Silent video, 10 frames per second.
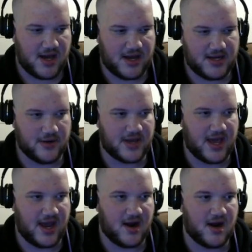I don't
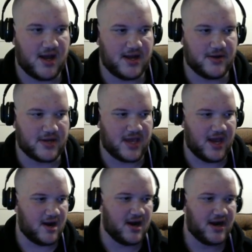care. I don't
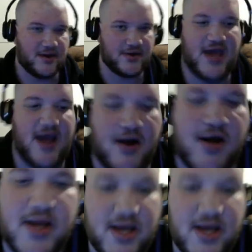care. I don't care.